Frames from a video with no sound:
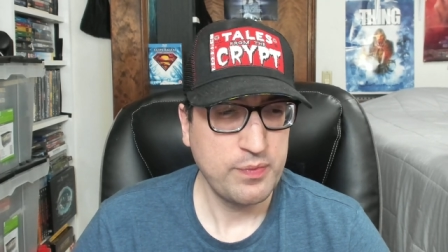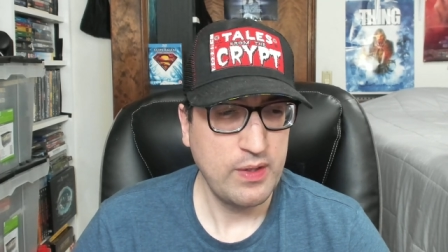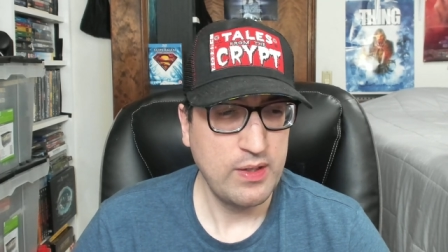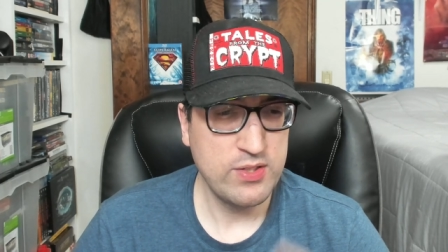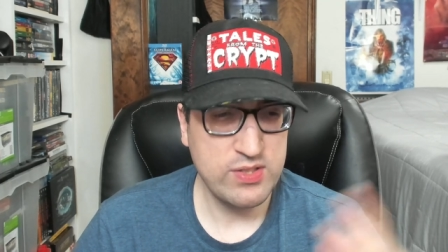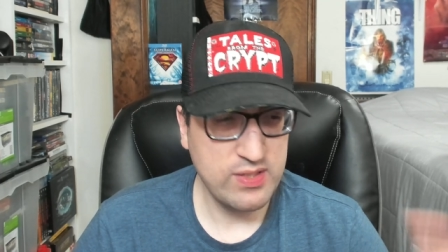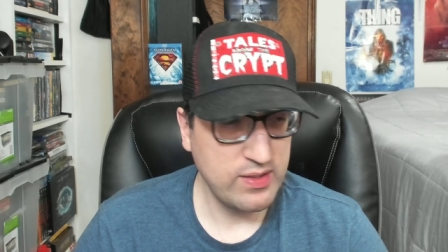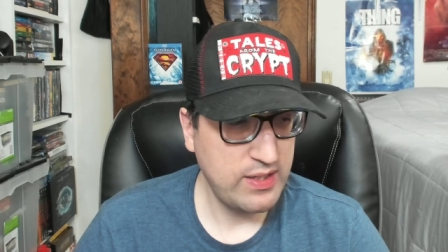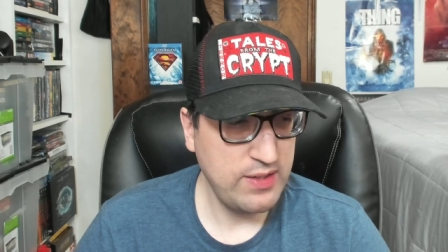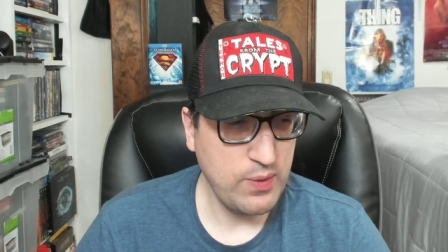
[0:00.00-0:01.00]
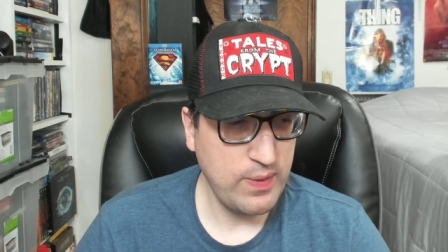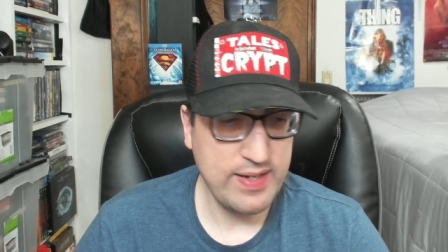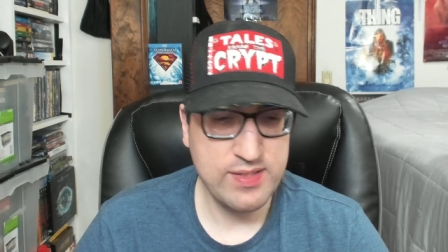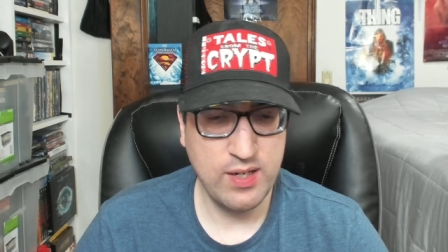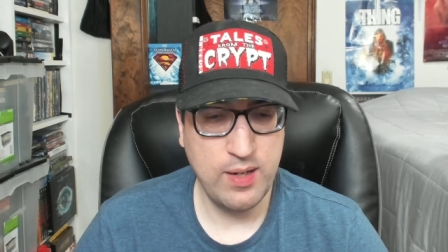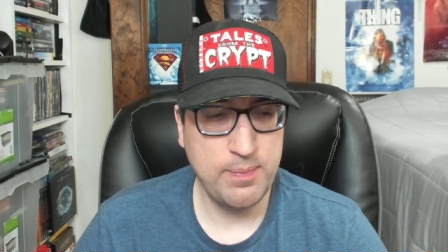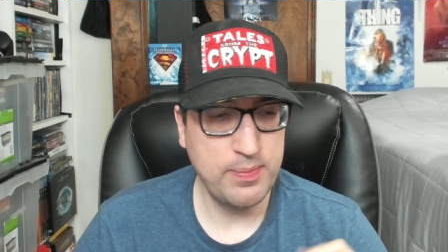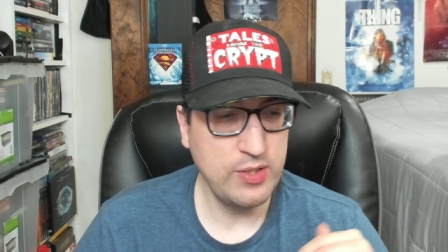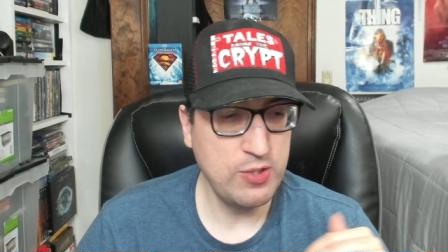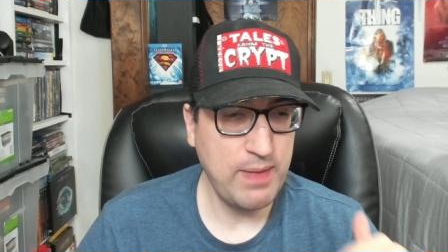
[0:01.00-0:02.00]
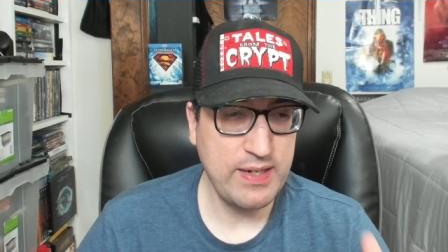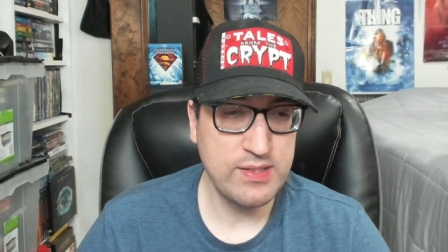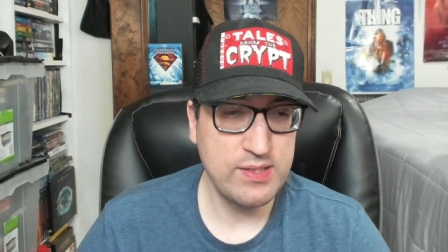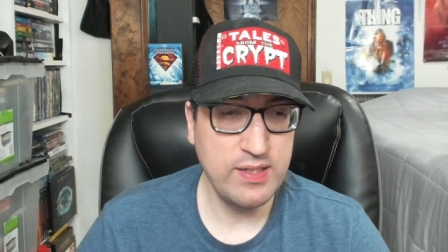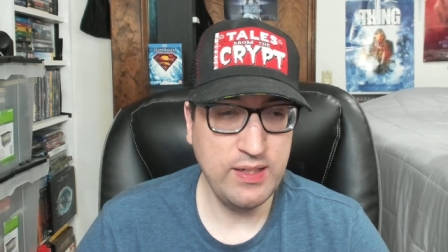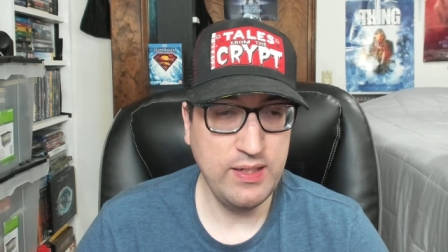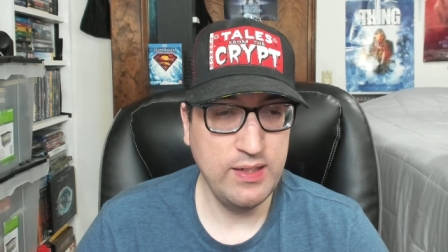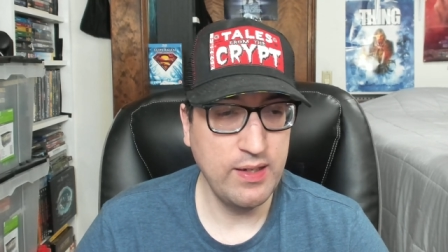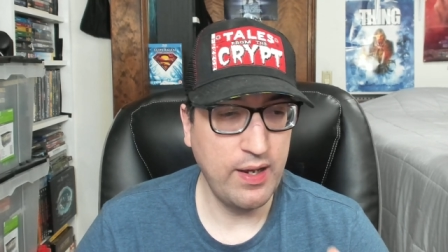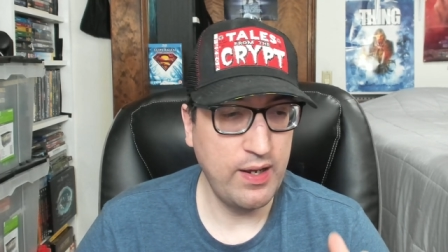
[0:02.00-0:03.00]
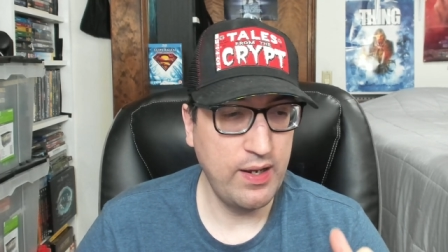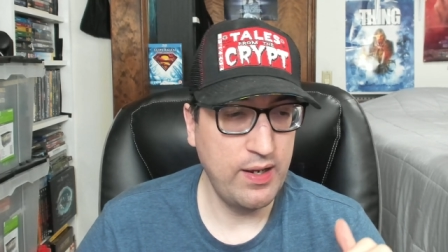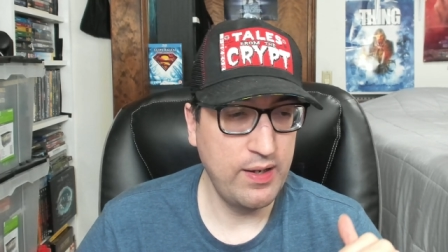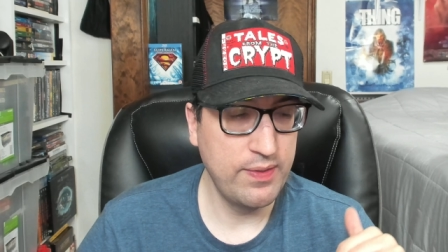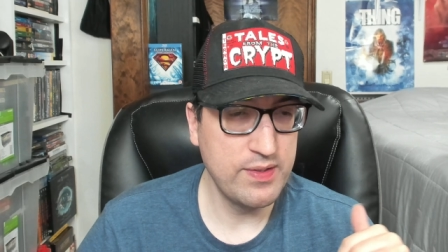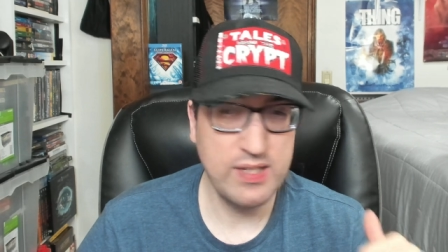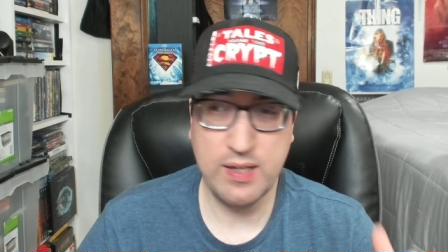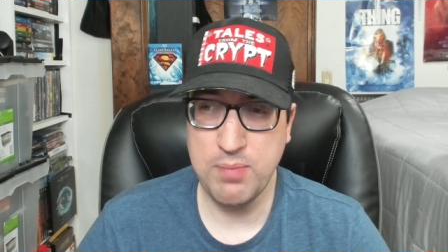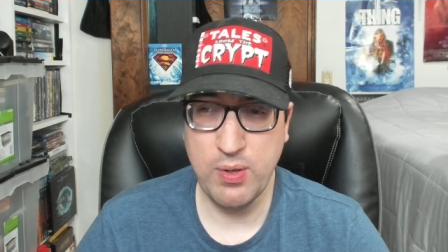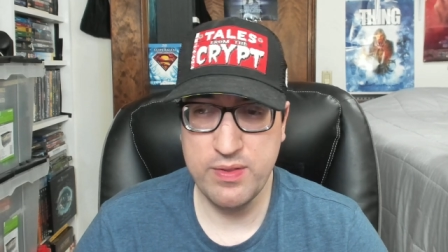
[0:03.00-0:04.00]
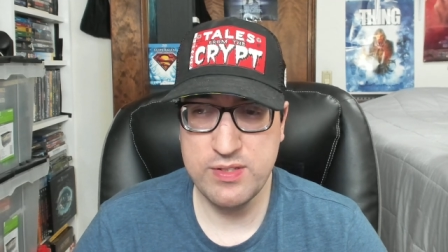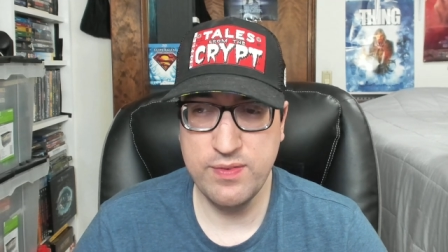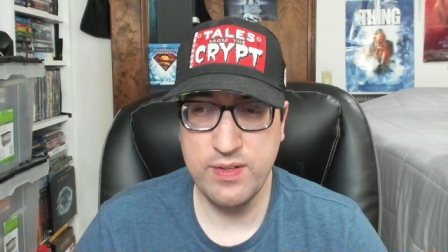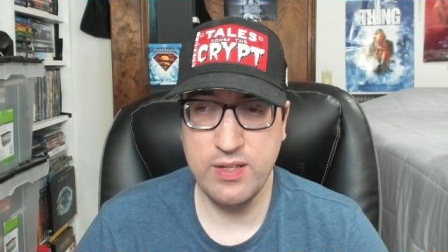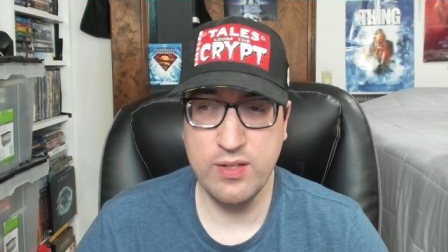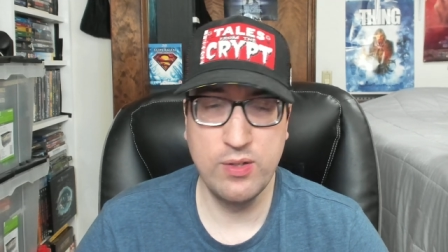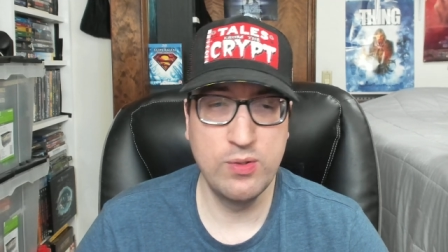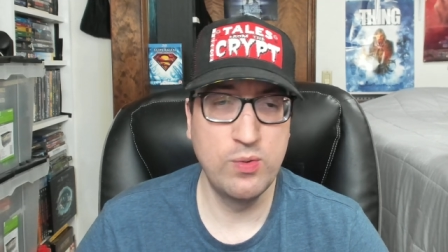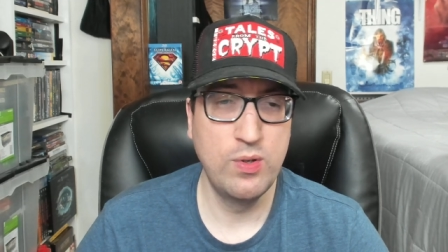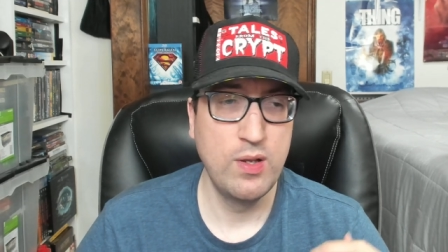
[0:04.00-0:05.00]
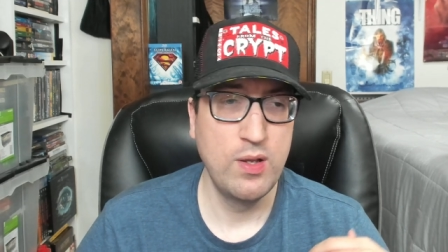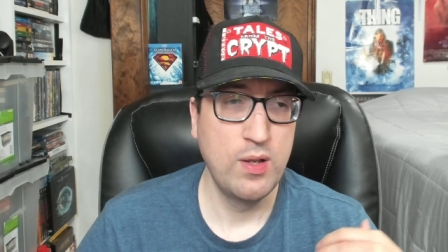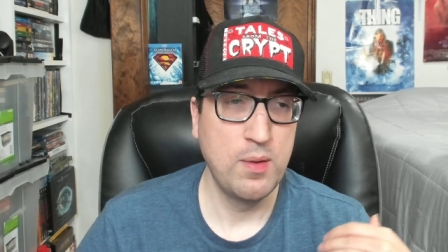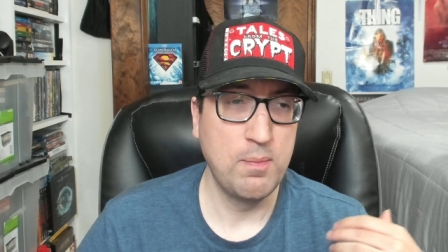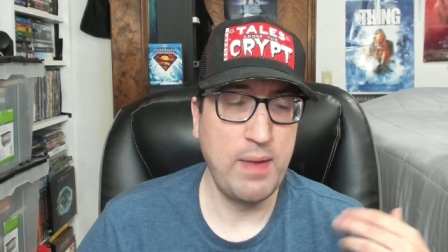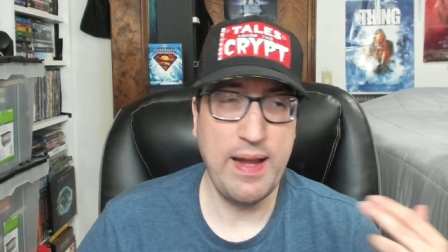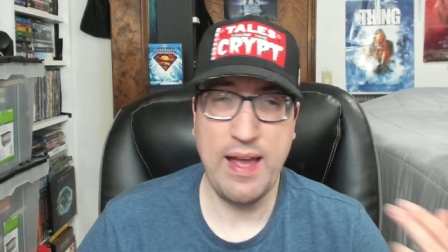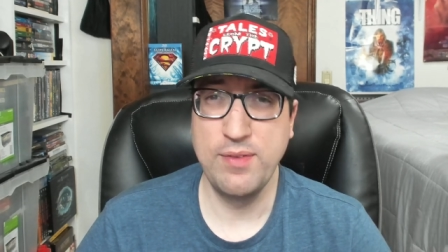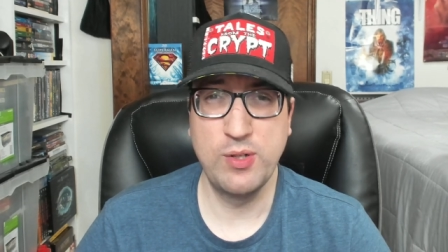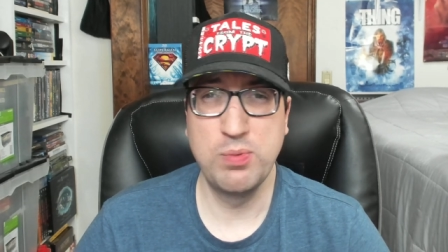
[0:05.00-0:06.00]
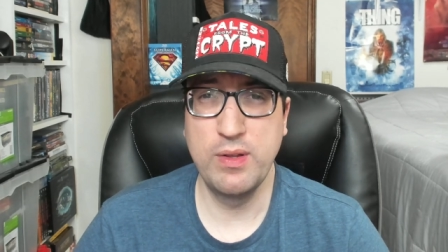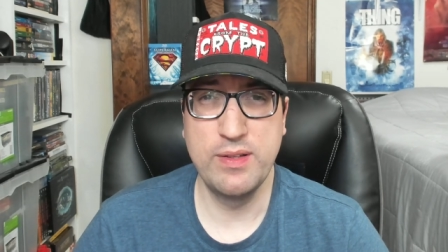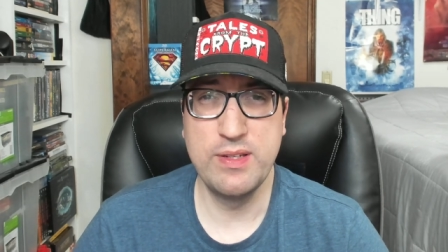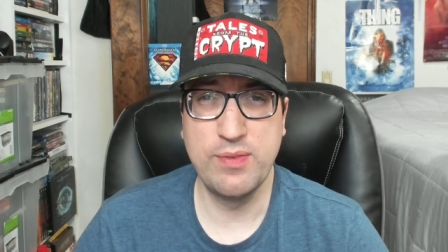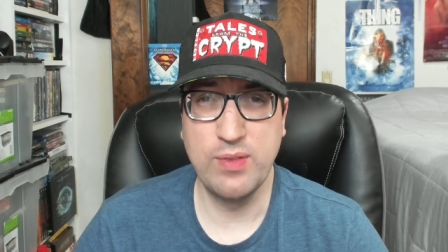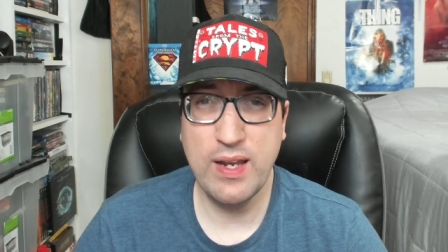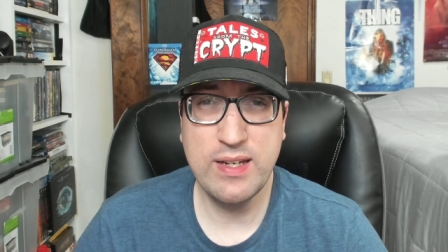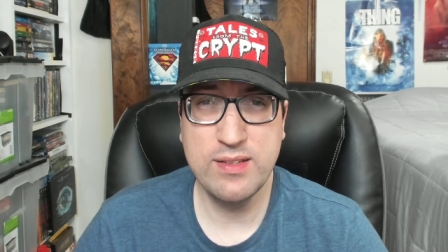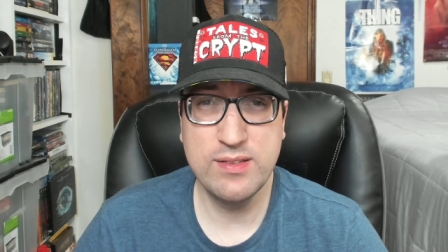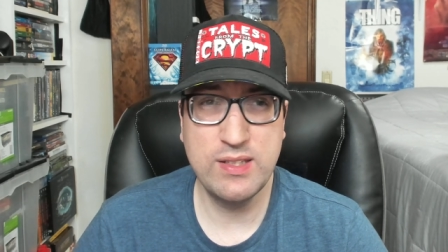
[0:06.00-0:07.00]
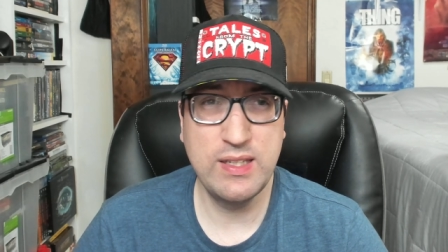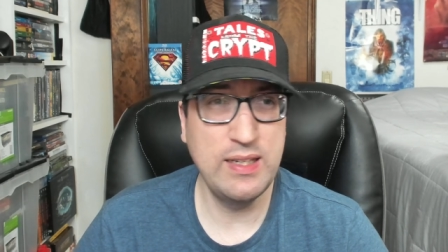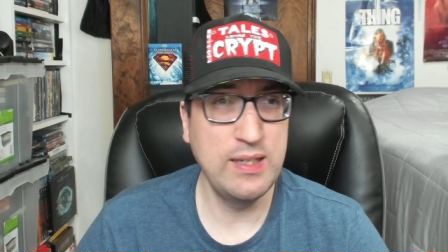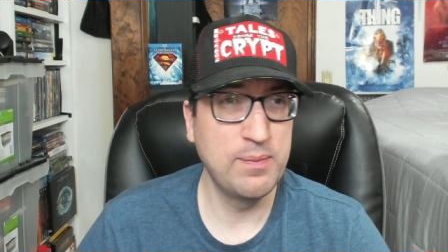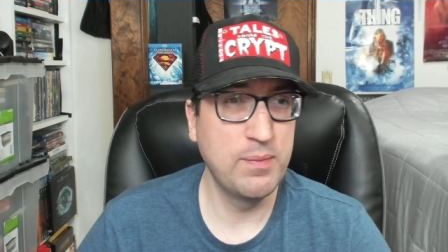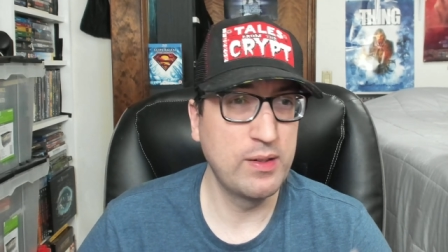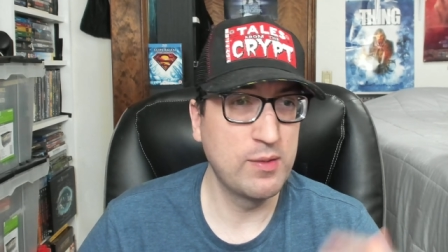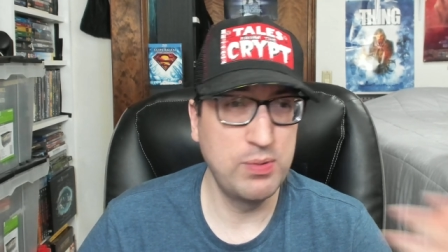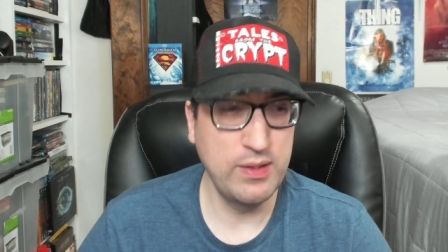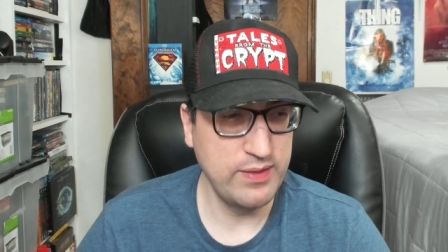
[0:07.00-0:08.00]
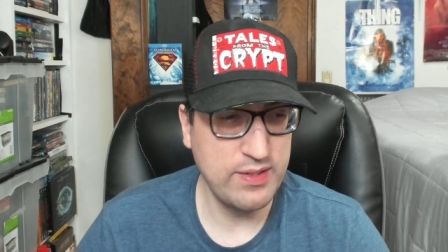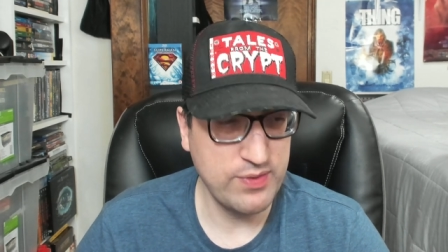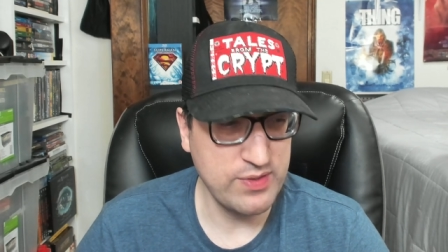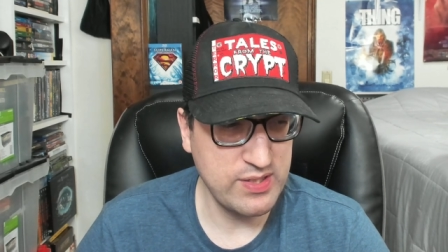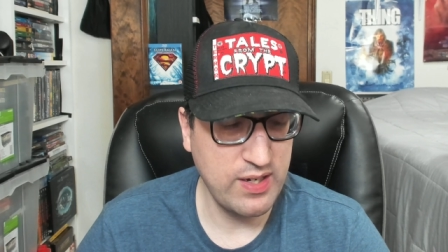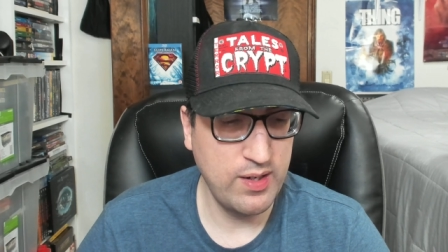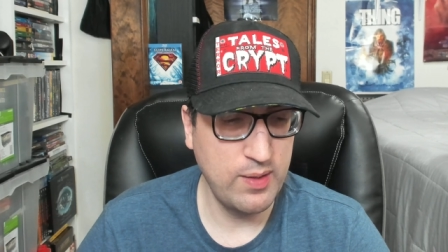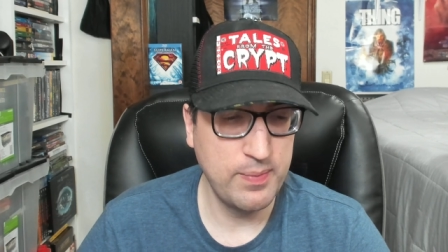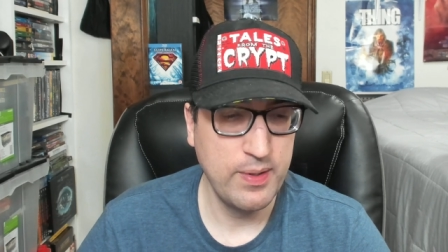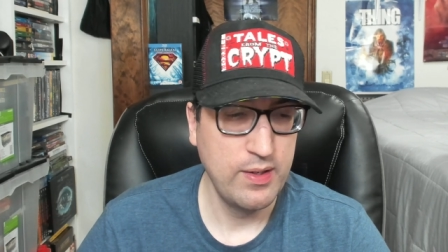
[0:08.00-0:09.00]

Just to give you a heads up, you might see the second part of this video might have a completely different lighting scheme, a completely different setup,